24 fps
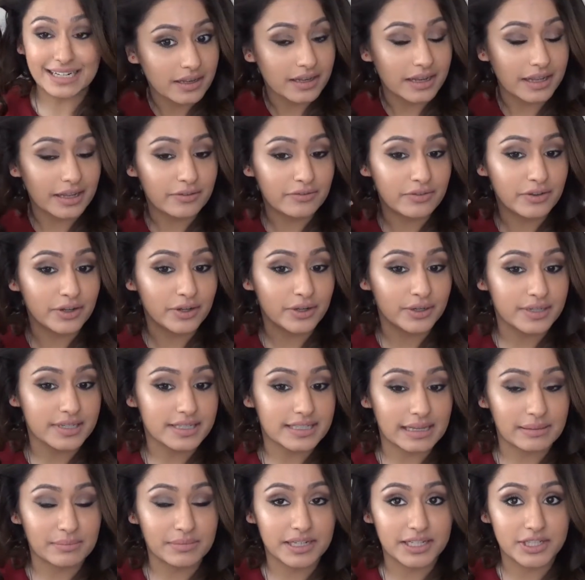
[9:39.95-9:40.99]
If you notice,
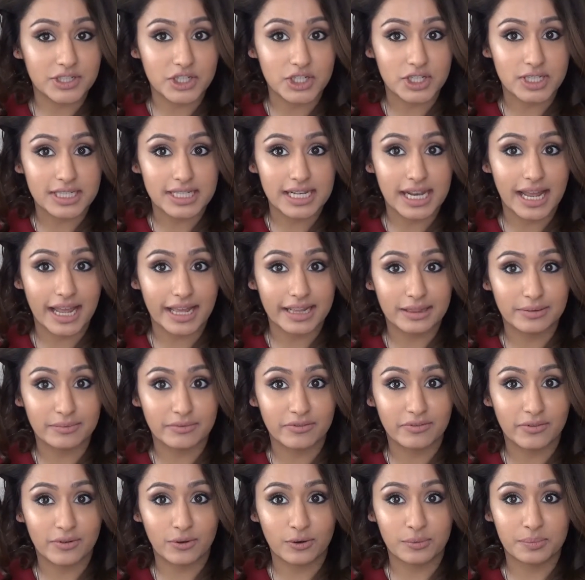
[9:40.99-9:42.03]
I'm literally just letting them
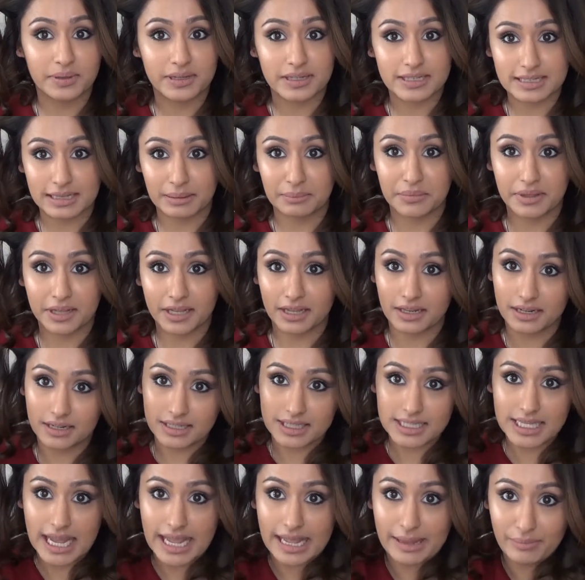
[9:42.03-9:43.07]
fall because I'm gonna
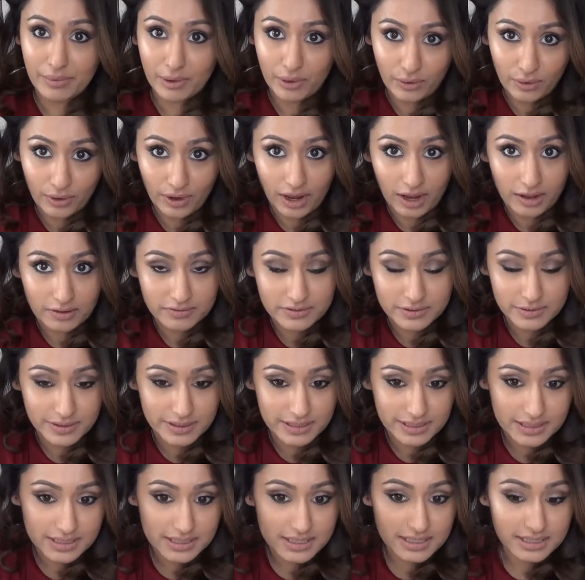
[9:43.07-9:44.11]
tame it all
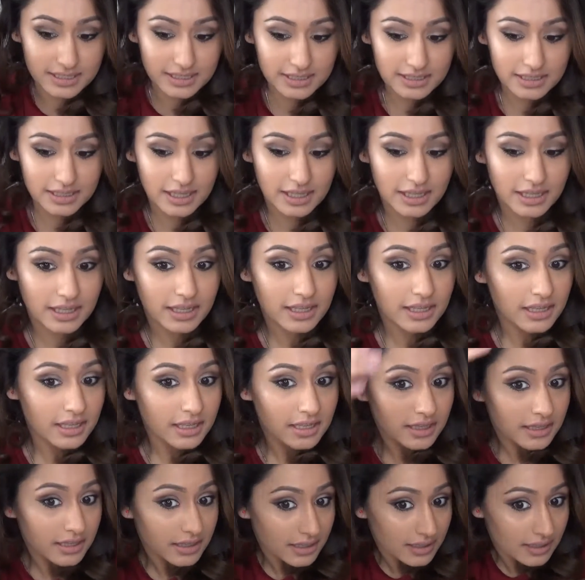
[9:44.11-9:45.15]
afterwards.
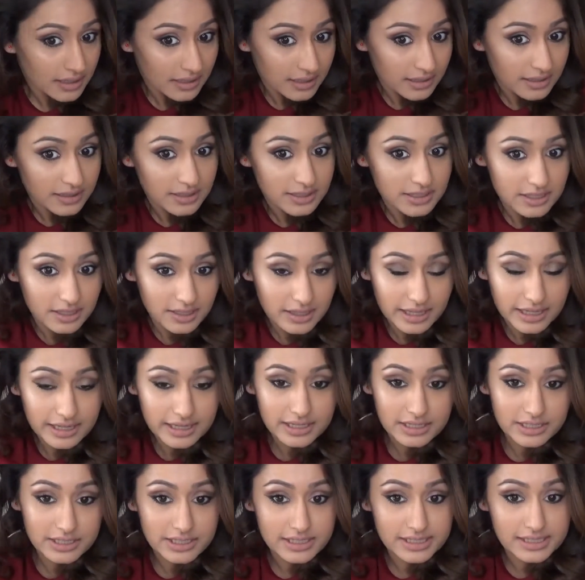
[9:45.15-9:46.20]
So they
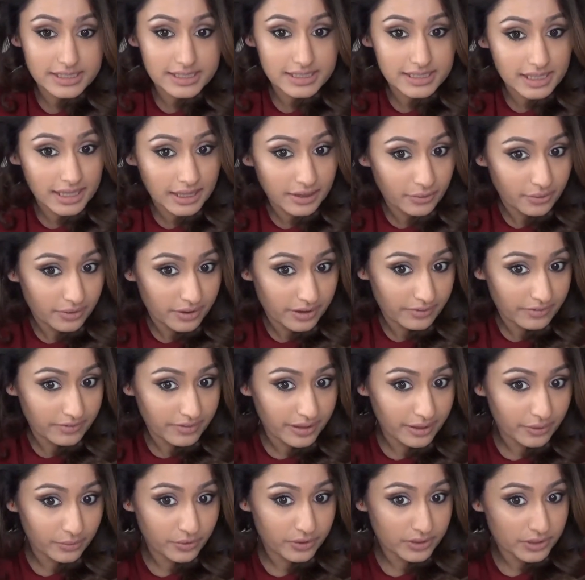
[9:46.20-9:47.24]
can just sit wherever
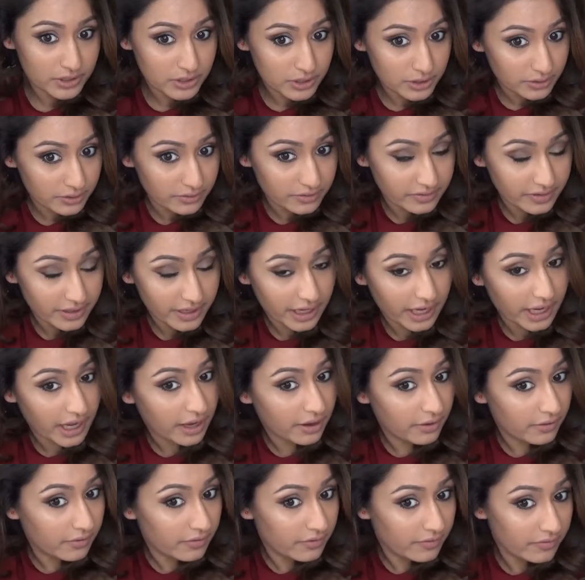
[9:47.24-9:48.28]
they want to for
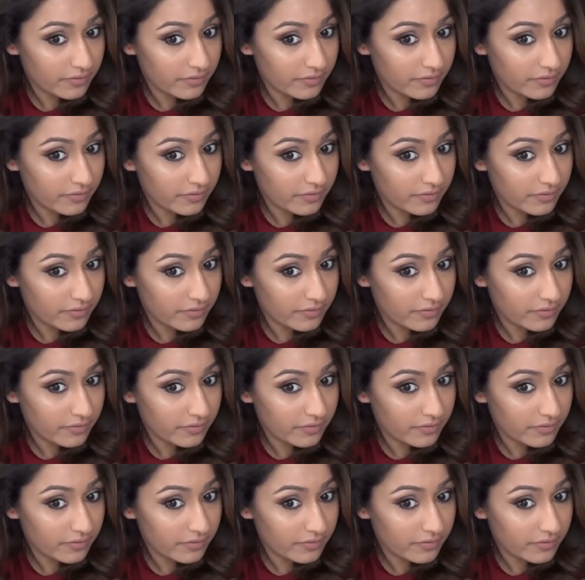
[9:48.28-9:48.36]
now.